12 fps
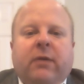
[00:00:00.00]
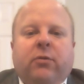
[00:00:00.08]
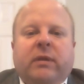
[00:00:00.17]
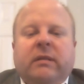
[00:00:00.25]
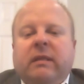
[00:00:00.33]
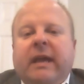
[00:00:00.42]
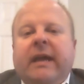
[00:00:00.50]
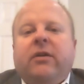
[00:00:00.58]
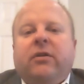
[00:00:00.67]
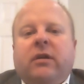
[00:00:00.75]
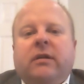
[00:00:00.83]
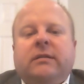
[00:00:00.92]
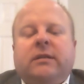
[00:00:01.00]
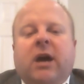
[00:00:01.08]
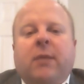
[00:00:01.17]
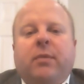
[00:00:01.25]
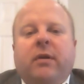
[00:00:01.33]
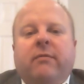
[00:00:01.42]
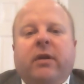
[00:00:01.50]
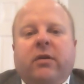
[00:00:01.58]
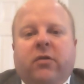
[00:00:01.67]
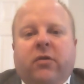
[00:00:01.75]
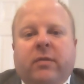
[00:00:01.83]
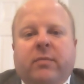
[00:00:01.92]
that will be layered on top of
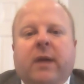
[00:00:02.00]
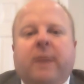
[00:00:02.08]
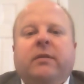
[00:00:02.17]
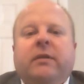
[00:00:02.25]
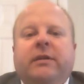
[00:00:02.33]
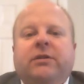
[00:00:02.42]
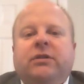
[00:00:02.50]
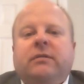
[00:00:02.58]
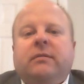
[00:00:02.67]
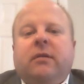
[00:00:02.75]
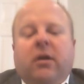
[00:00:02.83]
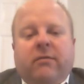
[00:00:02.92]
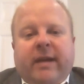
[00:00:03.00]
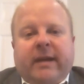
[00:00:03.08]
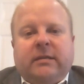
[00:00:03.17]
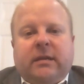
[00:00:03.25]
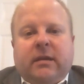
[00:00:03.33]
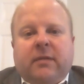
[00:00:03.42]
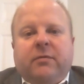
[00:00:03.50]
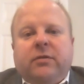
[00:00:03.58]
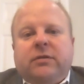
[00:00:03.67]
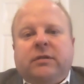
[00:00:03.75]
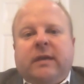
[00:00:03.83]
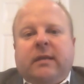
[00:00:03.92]
our current population, our vaccine
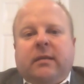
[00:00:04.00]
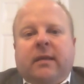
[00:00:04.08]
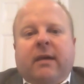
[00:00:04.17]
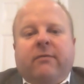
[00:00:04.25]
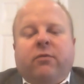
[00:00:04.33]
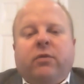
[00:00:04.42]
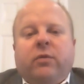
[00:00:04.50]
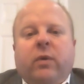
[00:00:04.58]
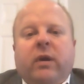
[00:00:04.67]
efforts, and then that fourth